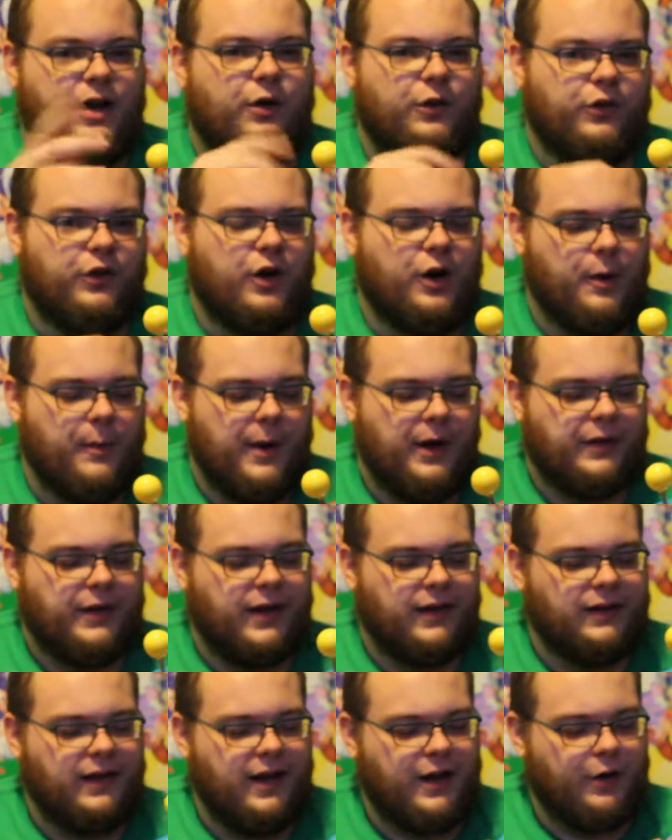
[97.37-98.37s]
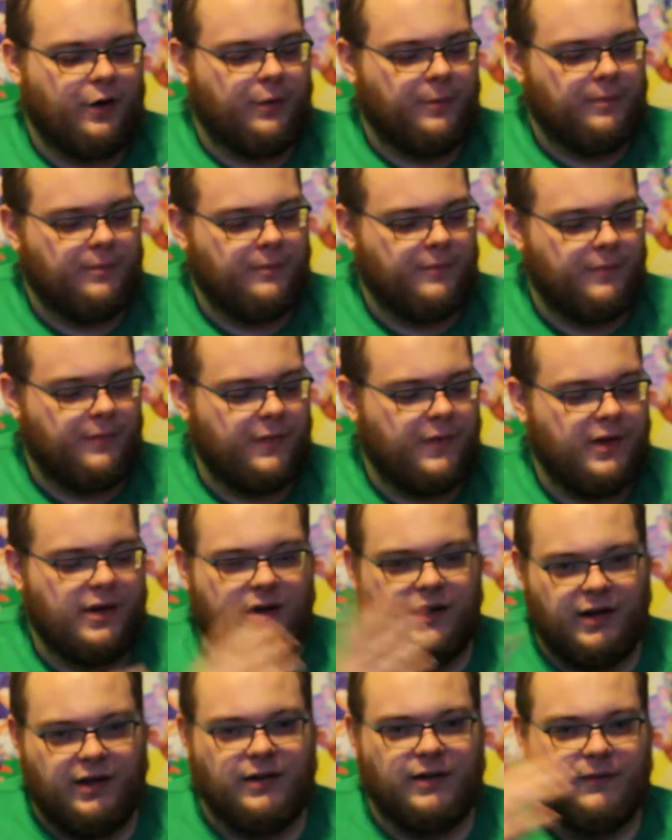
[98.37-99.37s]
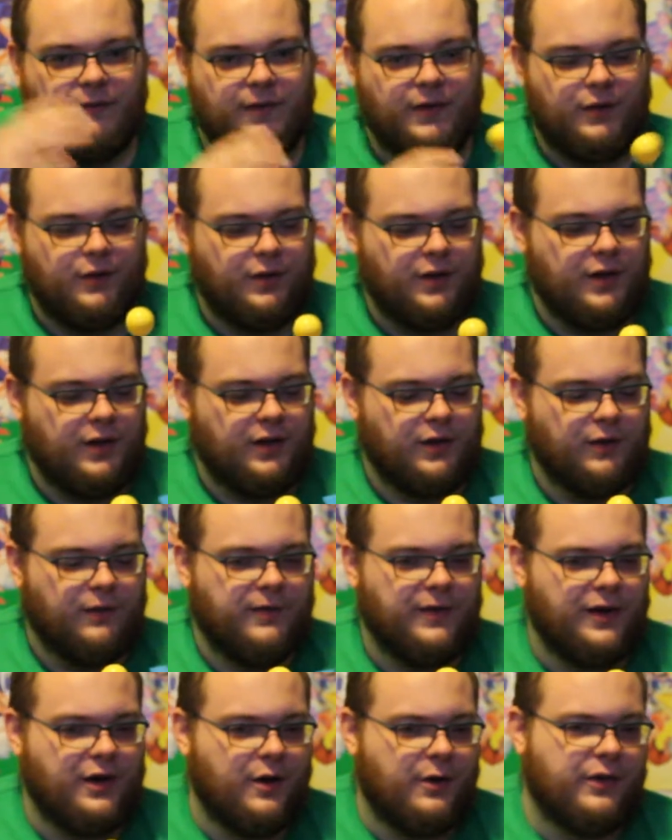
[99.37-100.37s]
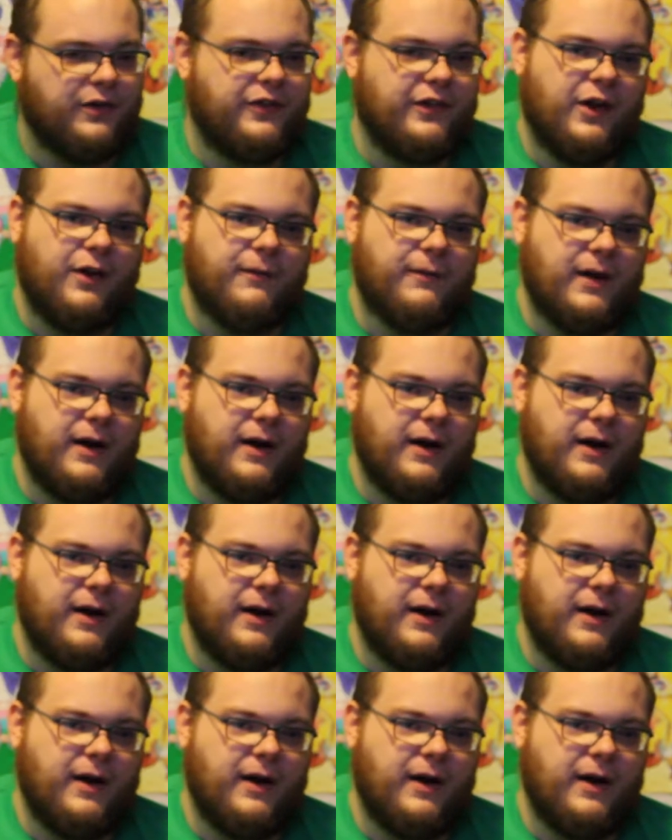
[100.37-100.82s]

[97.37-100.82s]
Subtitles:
I'll talk about that later in the video itself,